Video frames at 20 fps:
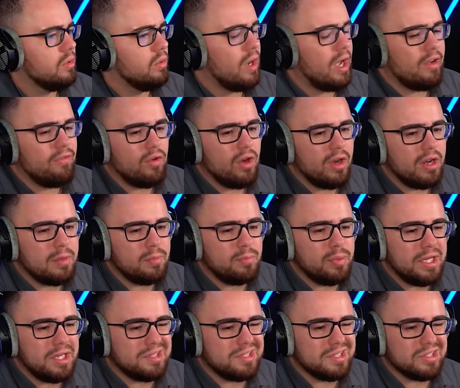I've already
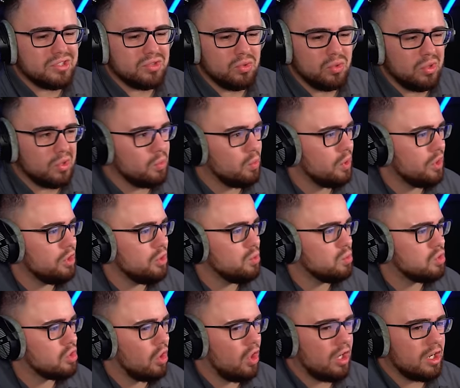beat this story. What are you
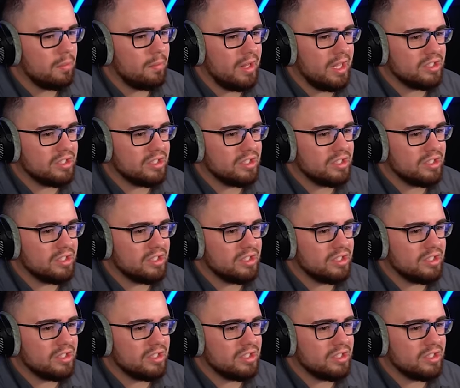talking about?